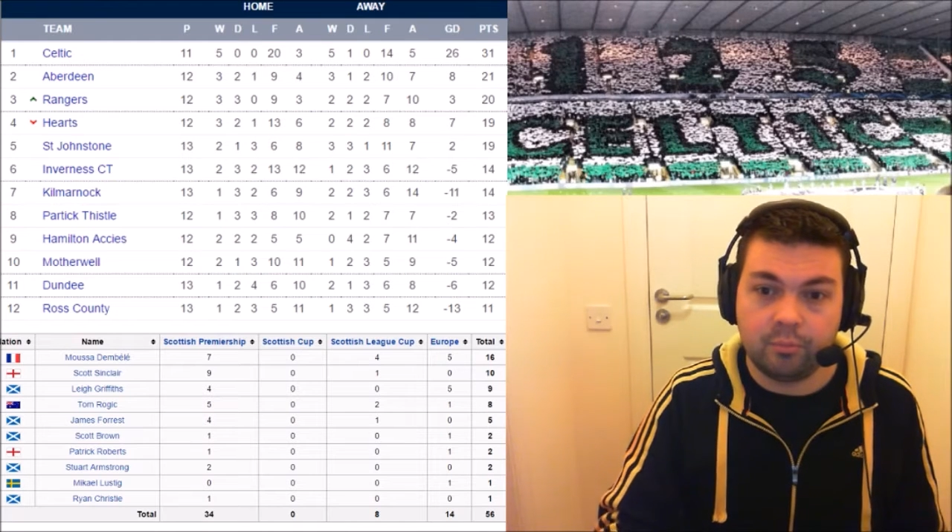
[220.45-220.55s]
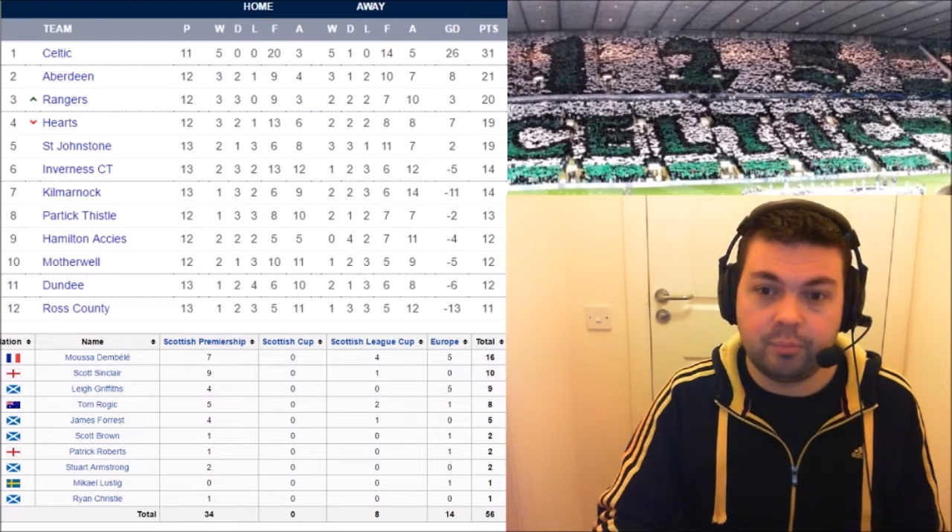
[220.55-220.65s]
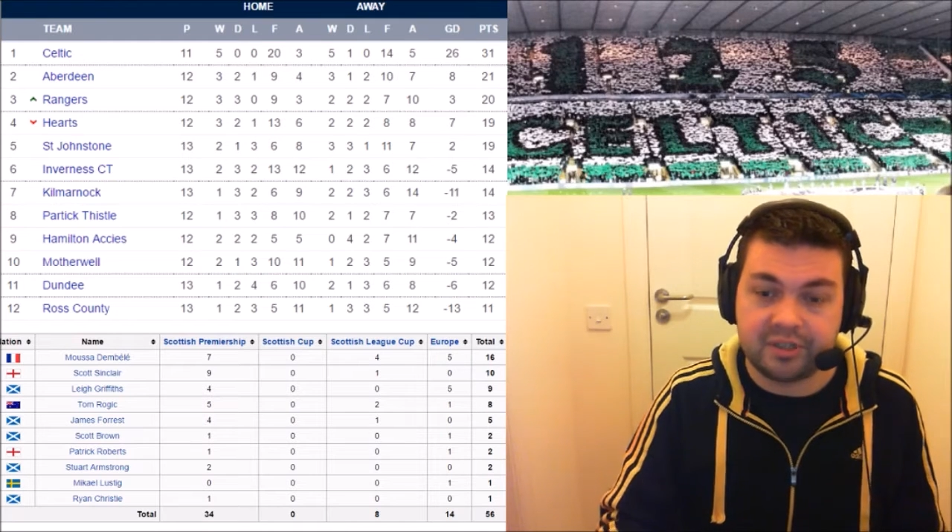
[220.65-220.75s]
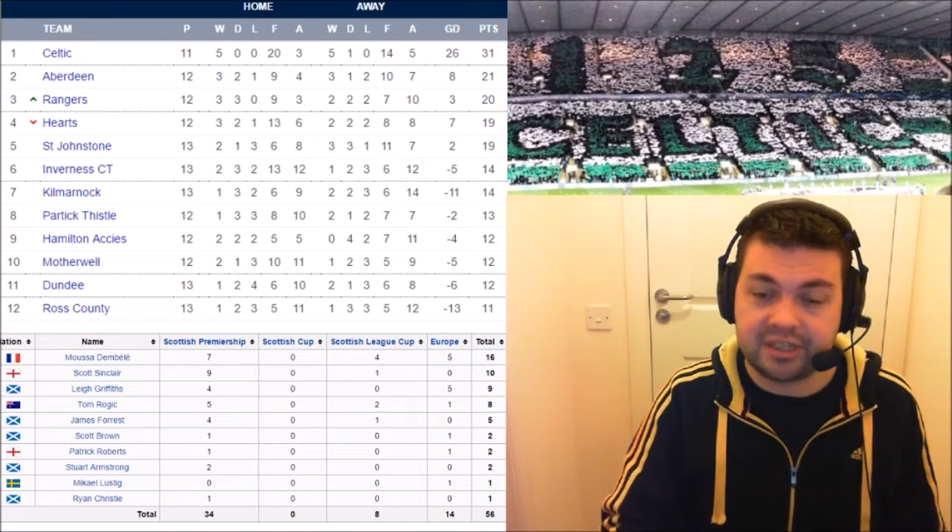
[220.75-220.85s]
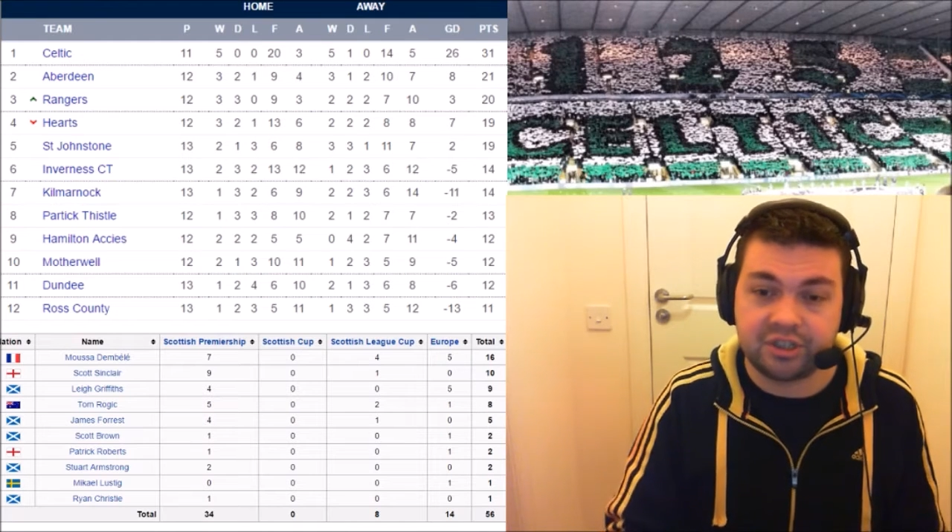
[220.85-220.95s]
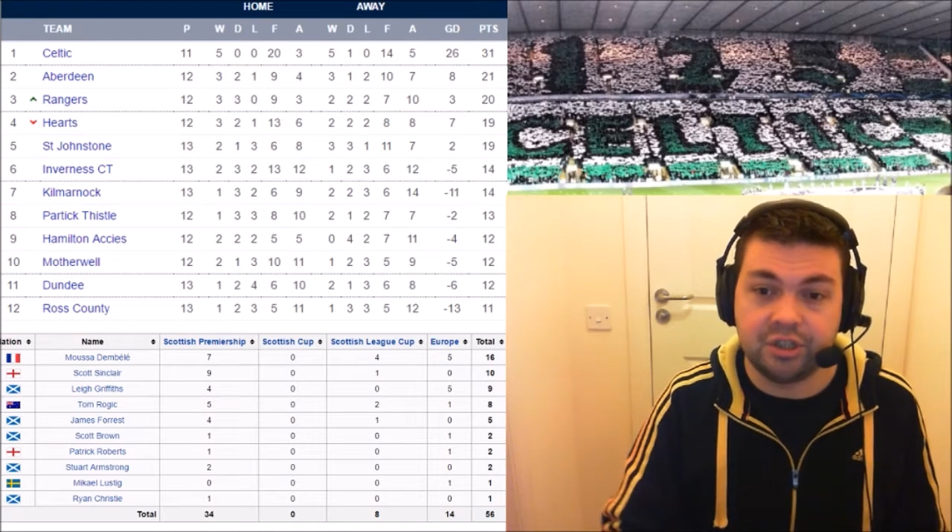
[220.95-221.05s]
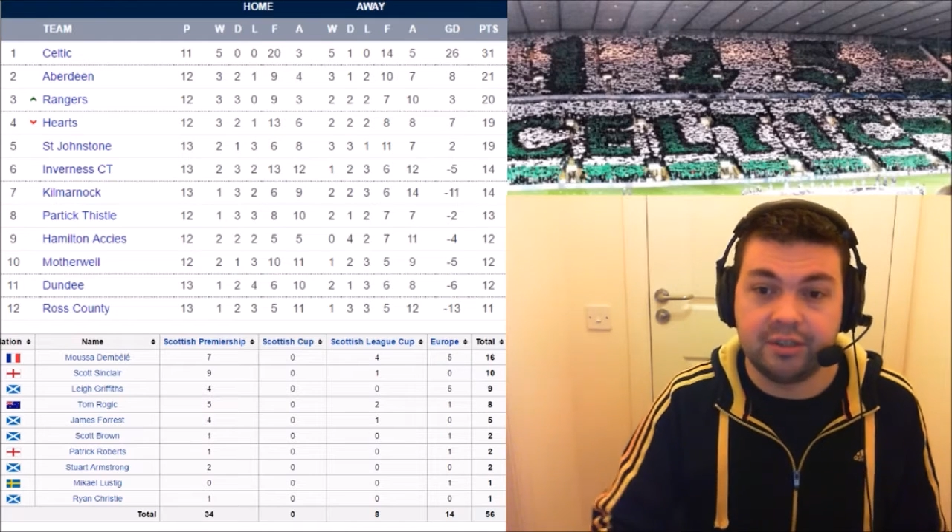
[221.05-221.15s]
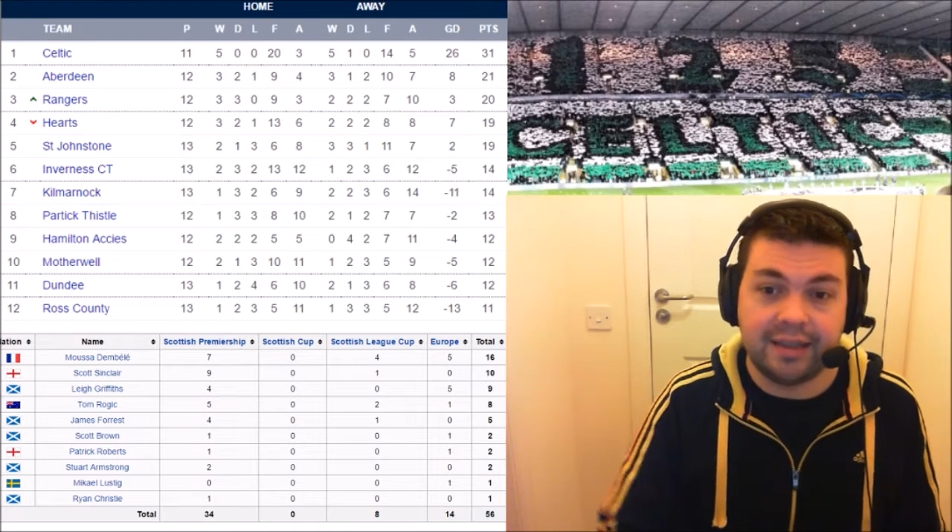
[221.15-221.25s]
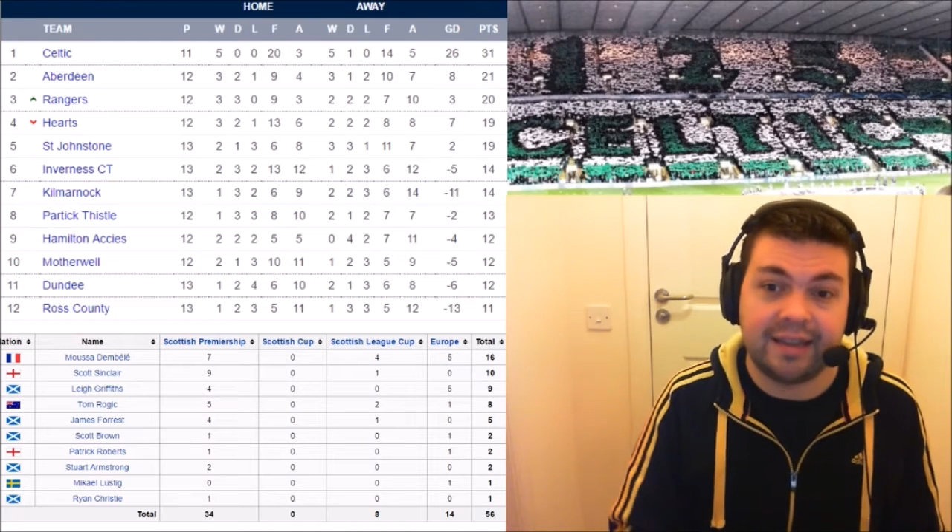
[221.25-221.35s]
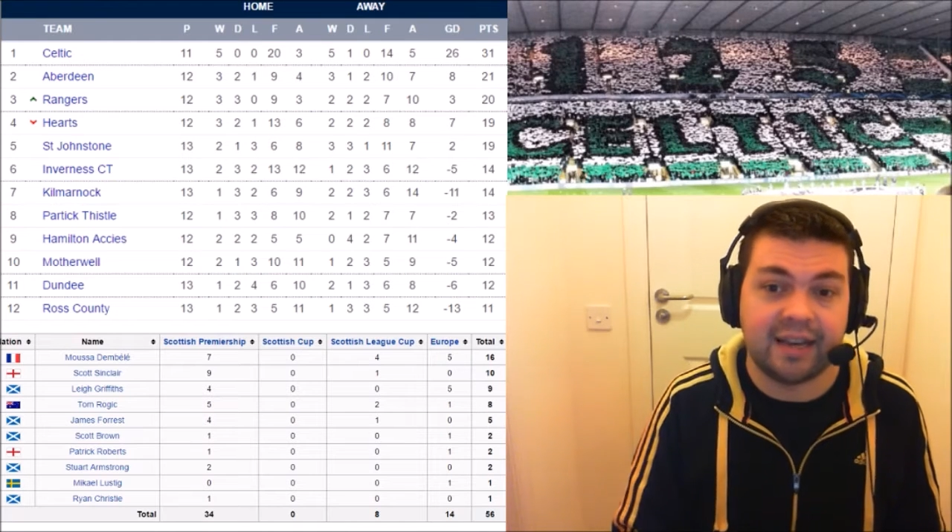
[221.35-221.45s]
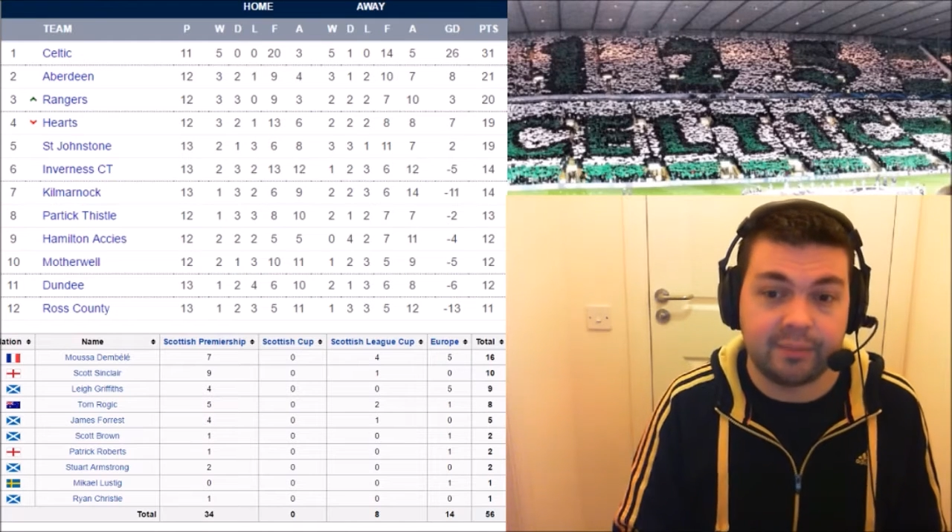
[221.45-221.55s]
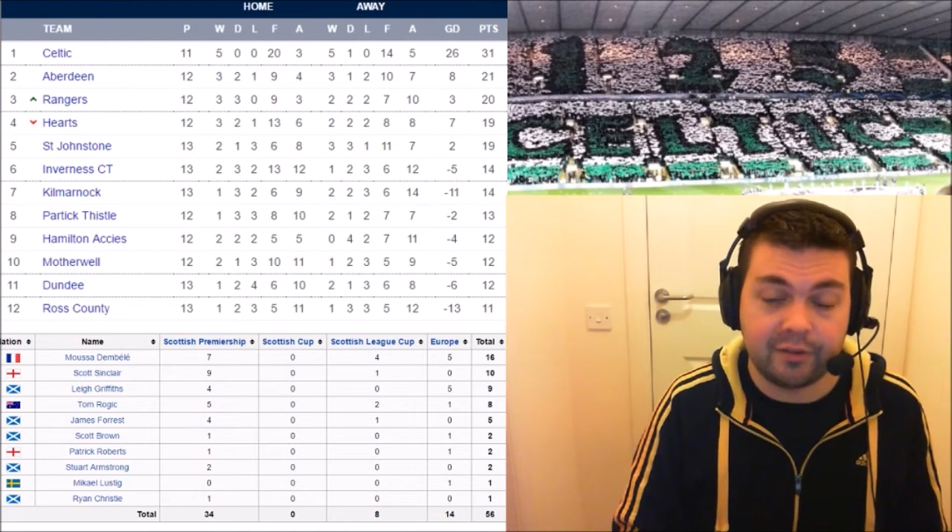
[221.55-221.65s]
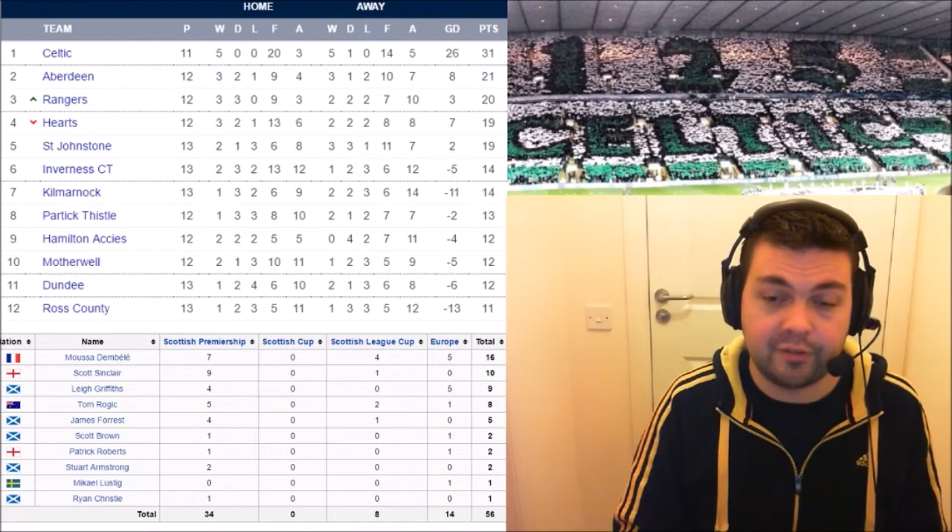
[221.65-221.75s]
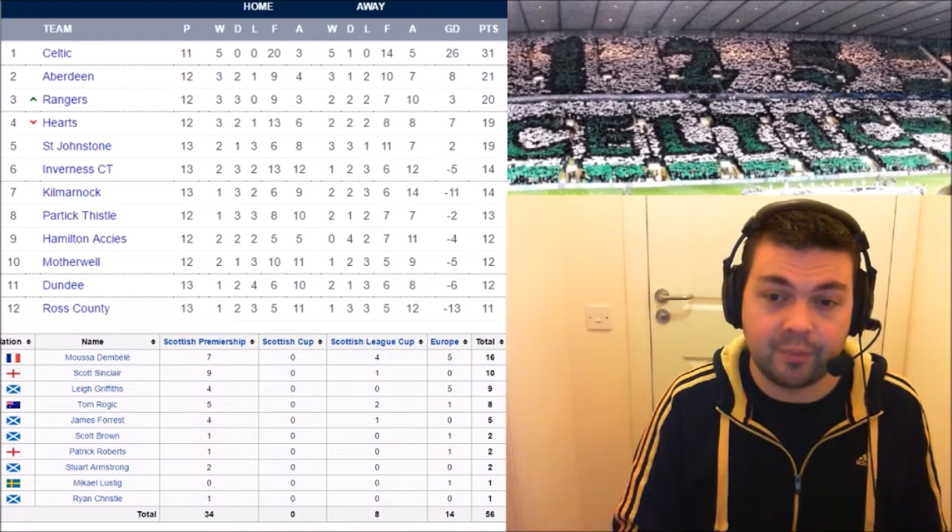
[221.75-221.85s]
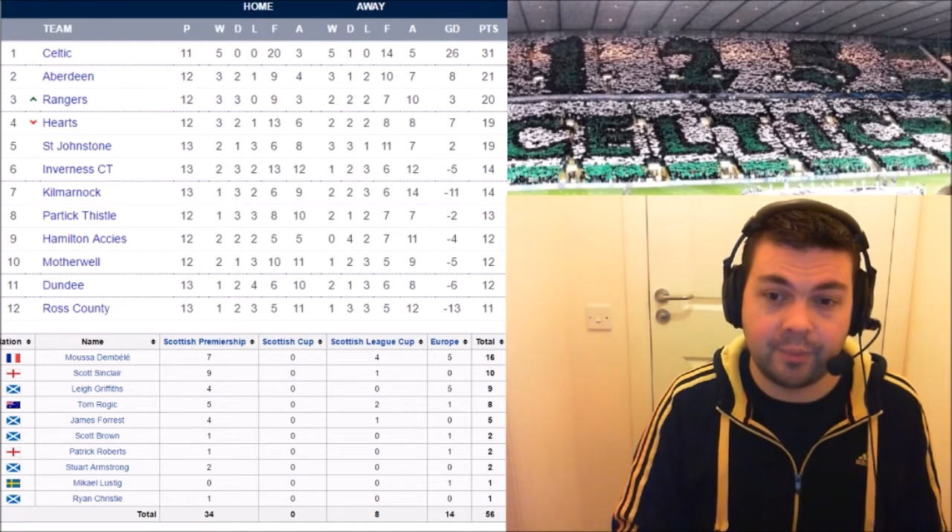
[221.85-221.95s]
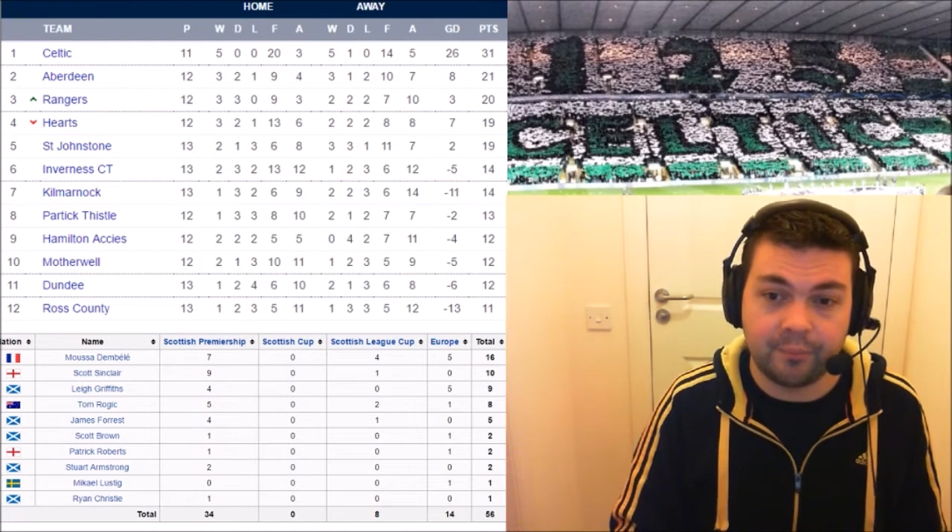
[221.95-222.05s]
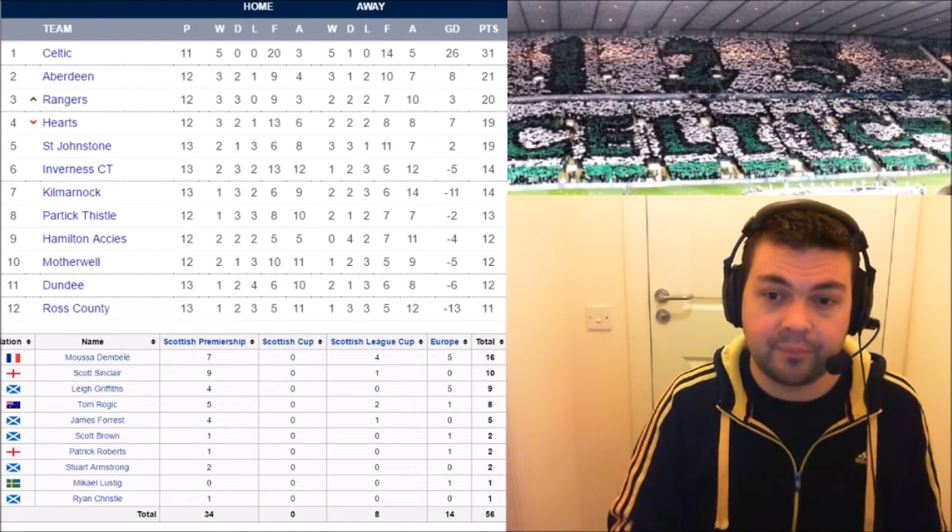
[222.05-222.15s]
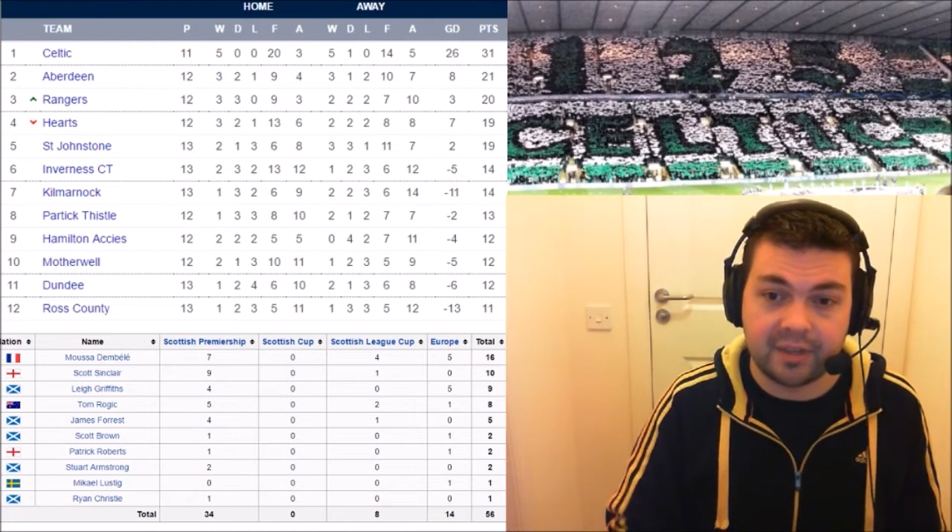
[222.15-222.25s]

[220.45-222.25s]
position taken away from him.